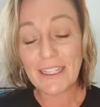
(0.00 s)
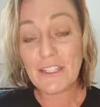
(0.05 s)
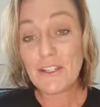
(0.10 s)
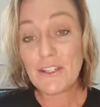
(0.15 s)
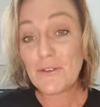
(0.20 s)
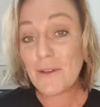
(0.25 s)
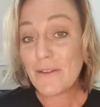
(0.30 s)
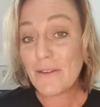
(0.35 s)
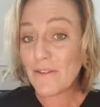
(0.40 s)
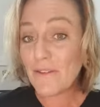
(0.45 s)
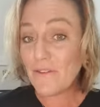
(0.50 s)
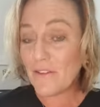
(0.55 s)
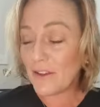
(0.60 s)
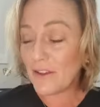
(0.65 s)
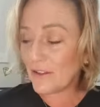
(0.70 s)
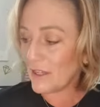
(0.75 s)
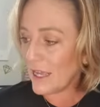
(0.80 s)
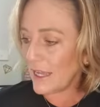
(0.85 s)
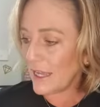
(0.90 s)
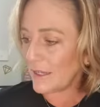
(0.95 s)
Do you ever feel
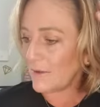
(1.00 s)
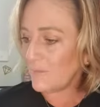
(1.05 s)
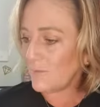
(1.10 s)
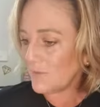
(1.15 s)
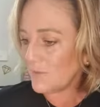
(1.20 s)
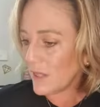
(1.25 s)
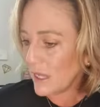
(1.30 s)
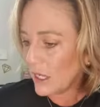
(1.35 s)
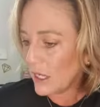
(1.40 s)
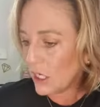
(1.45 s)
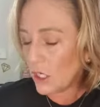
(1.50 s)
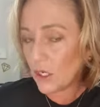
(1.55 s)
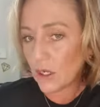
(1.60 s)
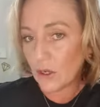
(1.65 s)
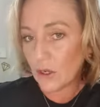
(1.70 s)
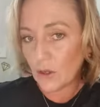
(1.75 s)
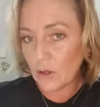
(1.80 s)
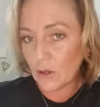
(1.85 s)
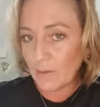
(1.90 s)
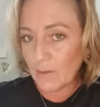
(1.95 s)
like, you know,
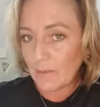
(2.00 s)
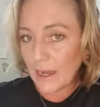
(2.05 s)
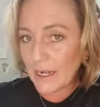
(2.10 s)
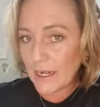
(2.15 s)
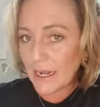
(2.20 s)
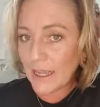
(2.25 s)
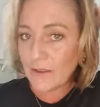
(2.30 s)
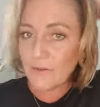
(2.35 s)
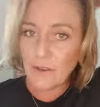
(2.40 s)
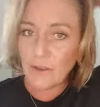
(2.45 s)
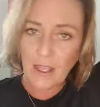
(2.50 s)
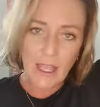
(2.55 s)
you might have